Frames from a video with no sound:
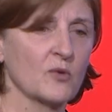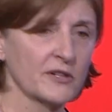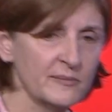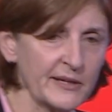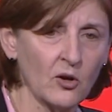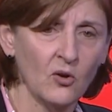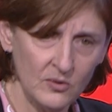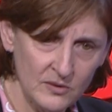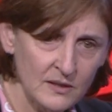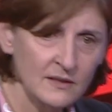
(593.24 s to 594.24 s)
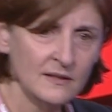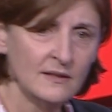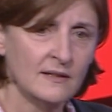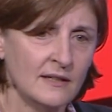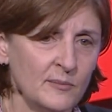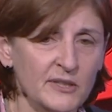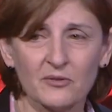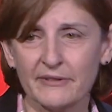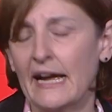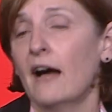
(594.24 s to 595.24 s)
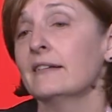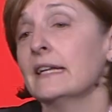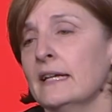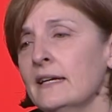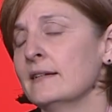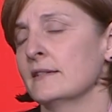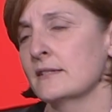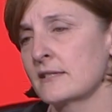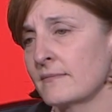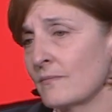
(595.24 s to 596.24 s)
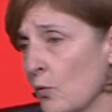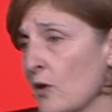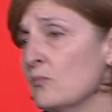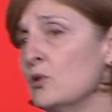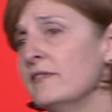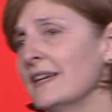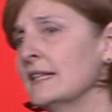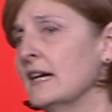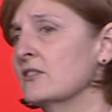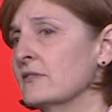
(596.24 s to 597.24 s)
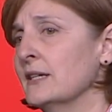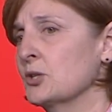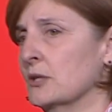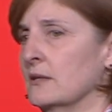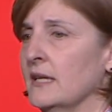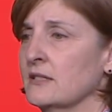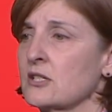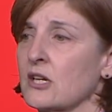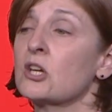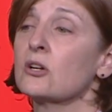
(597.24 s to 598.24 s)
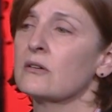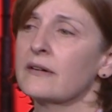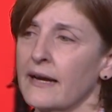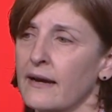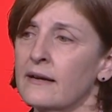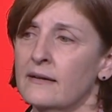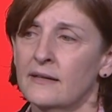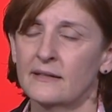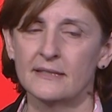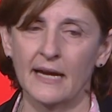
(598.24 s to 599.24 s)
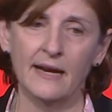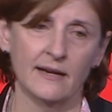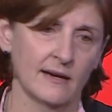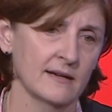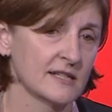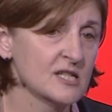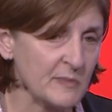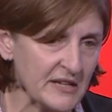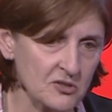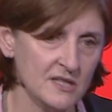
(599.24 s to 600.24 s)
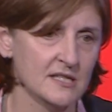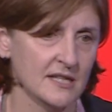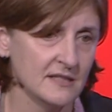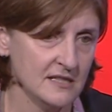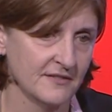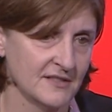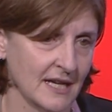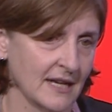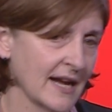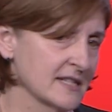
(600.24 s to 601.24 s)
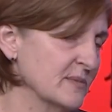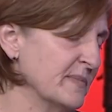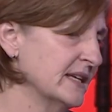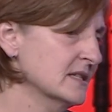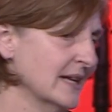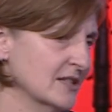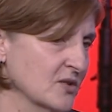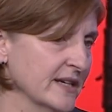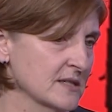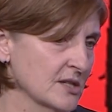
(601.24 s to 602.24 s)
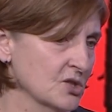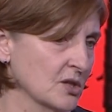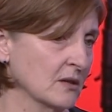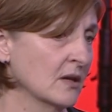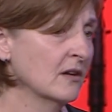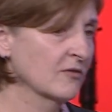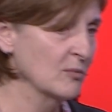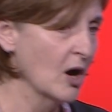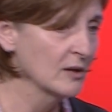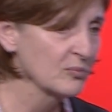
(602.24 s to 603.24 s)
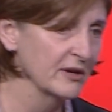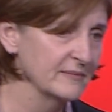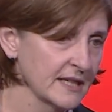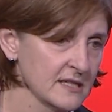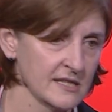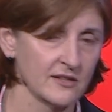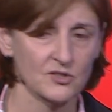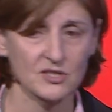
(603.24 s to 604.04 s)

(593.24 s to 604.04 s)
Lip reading: in the middle. But the reality is, we're moving in that direction, and securing data, especially sensitive data, as it makes that transition from on-prem data centers to